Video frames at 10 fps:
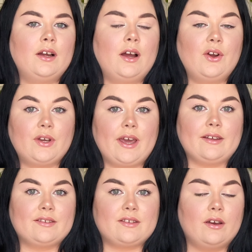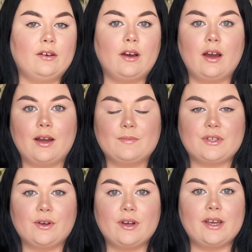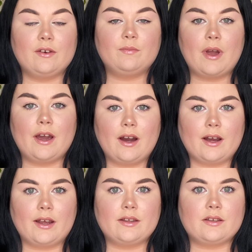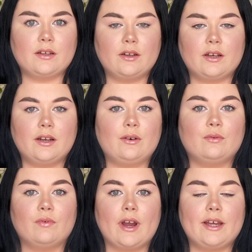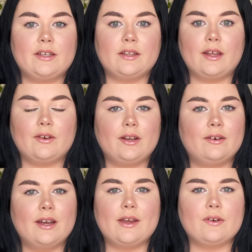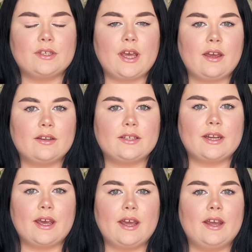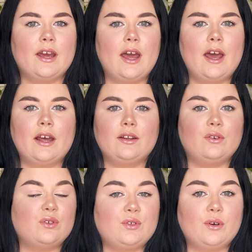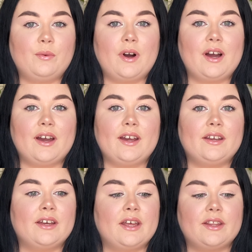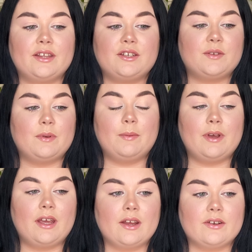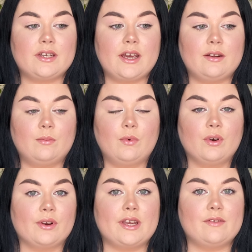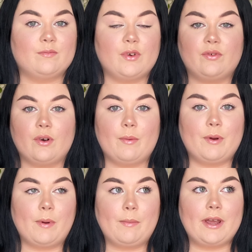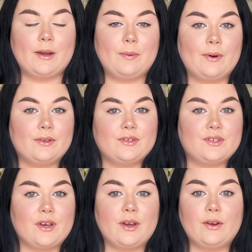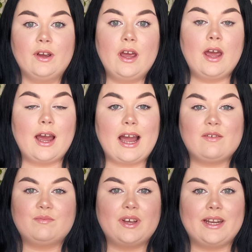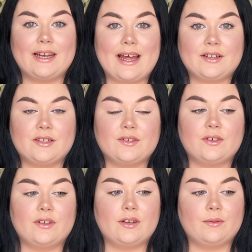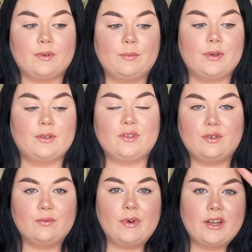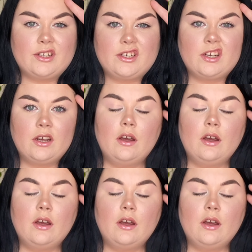Okay, so I'm sorry if my eyes look a little red. They're a little irritated today. Not sure why. They've just been a bit irritated and watery even before I put my makeup on. So haven't put any lashes on. I don't want to put too much